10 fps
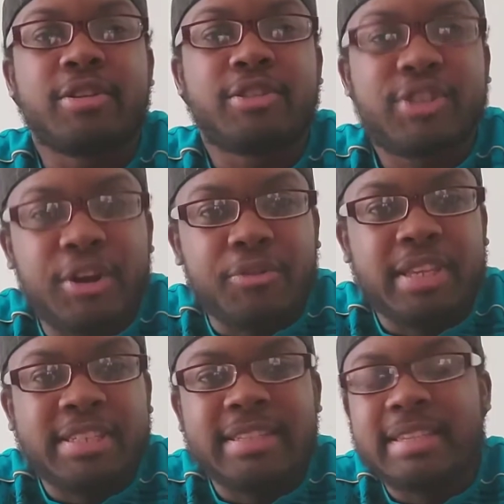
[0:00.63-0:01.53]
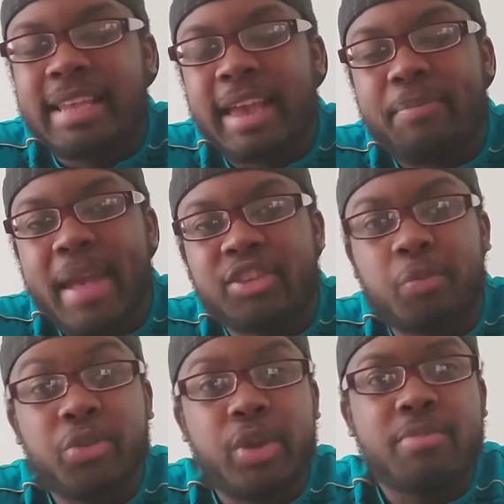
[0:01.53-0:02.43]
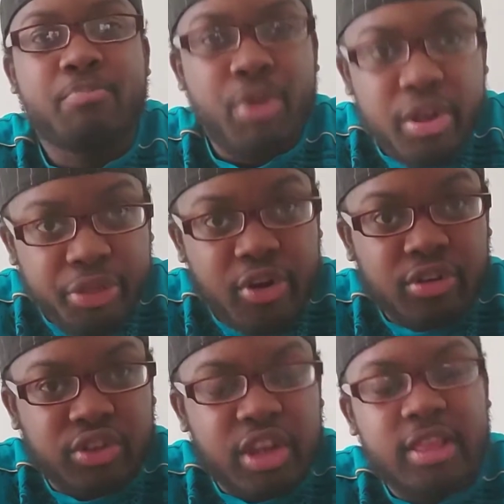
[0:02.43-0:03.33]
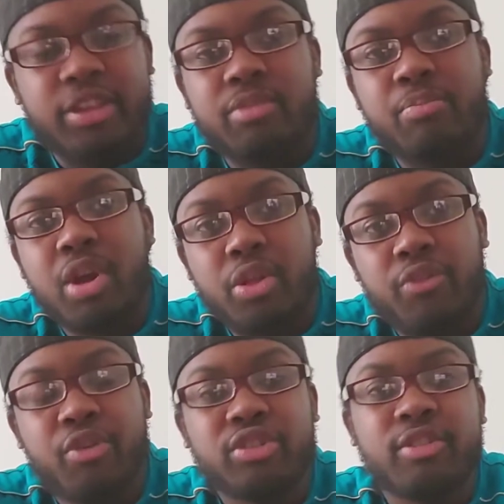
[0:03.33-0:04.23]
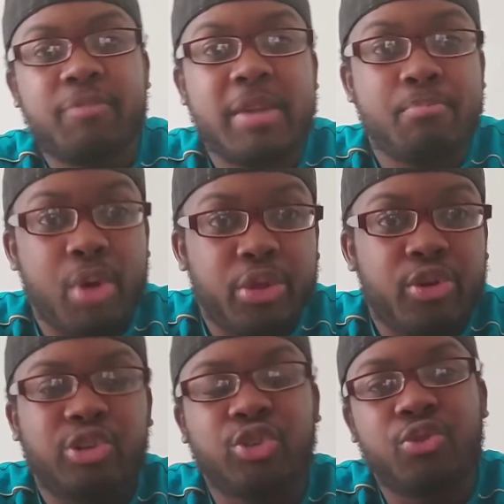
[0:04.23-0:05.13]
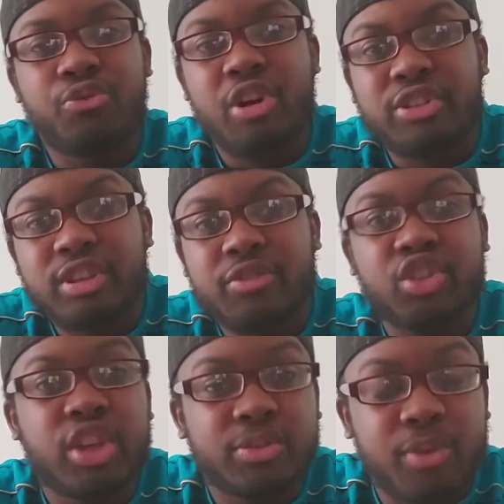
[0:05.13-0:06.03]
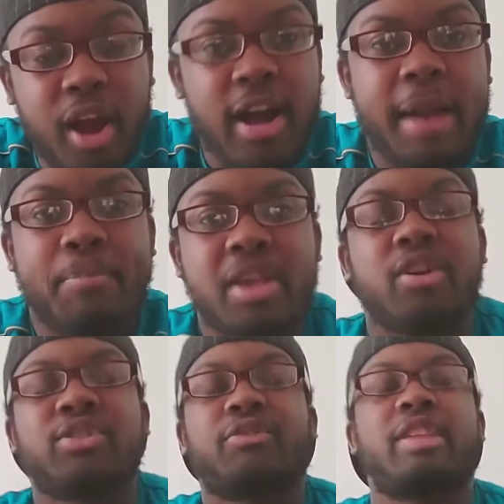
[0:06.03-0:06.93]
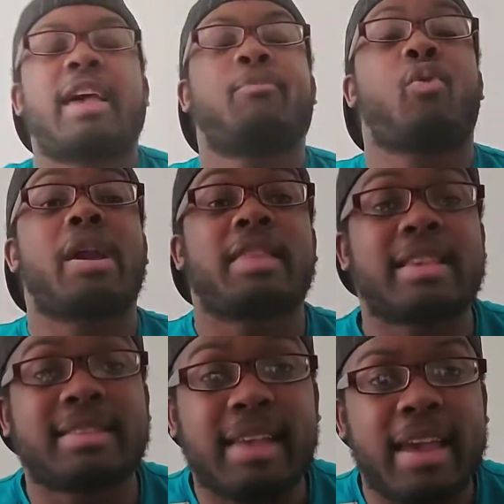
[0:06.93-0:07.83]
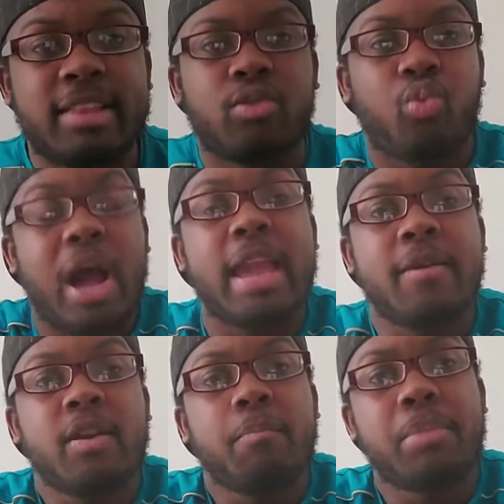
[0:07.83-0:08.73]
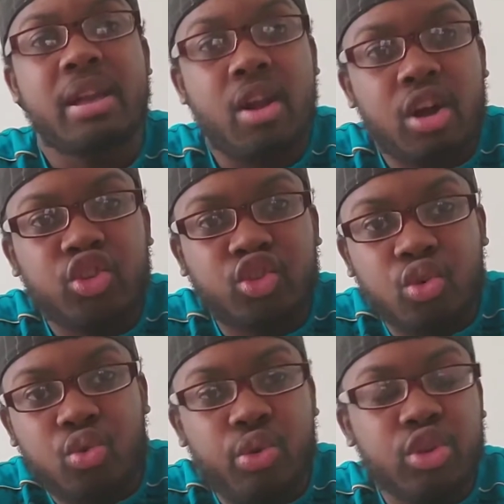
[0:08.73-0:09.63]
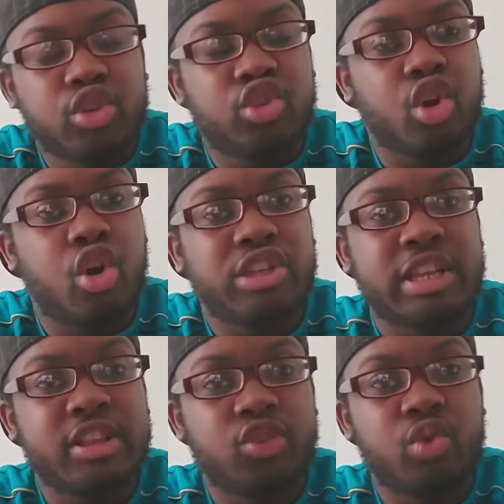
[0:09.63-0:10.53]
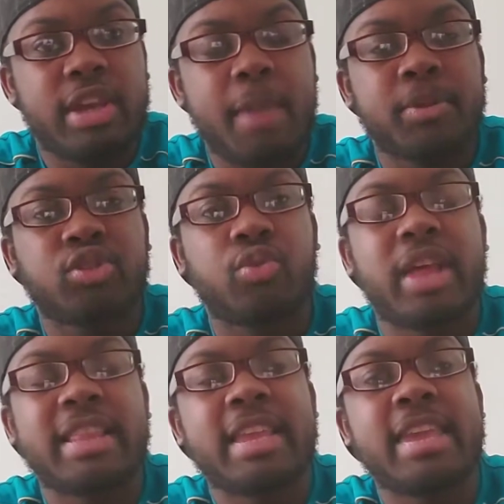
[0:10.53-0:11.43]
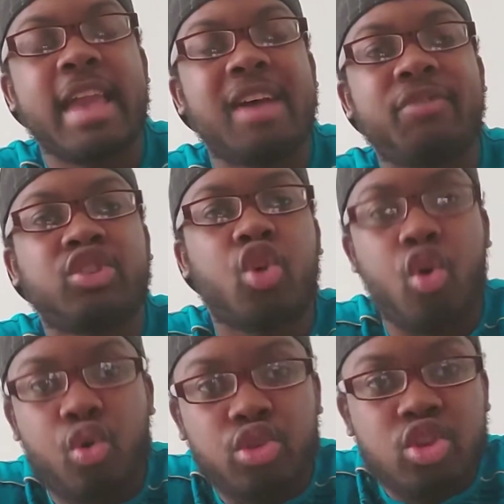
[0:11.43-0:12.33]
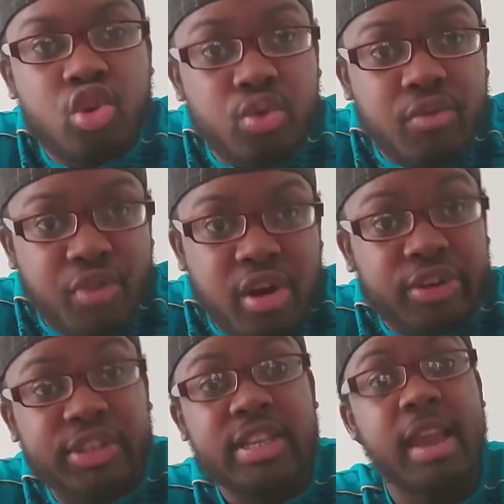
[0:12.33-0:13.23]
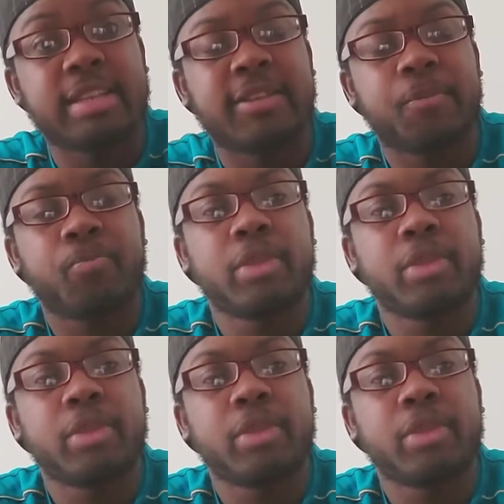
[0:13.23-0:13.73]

So this is the second match between brothers, little brother versus big brother, Shu versus Shinra, and because of it, I'm quite excited. Why? Because Shu show us in this week episode that he has his own universe. Yes,